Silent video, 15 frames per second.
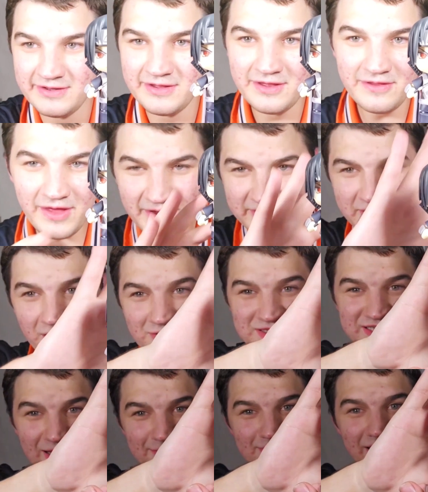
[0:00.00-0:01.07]
There you go,
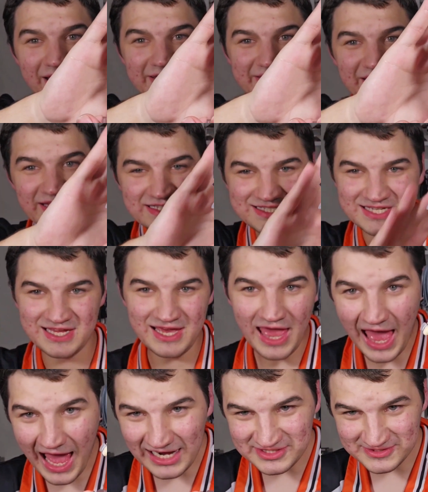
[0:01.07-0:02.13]
something like this.
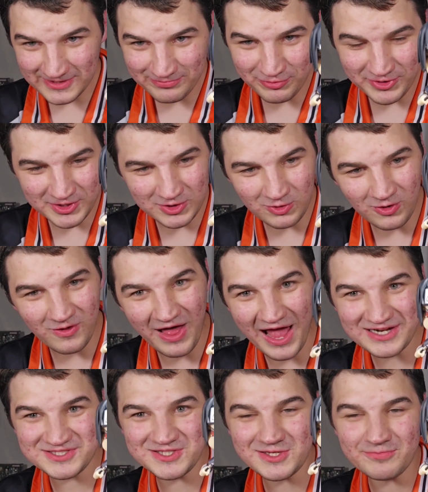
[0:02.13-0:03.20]
Actually pretty cool.
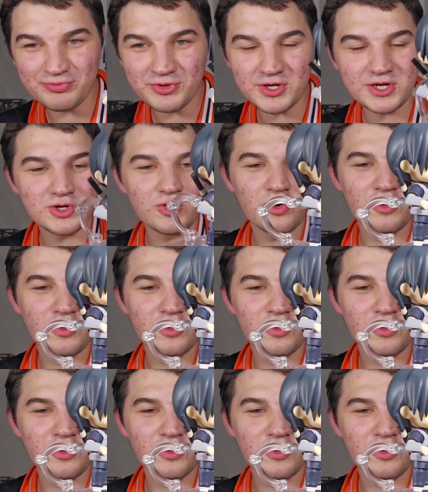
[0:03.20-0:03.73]
Actually a pretty cool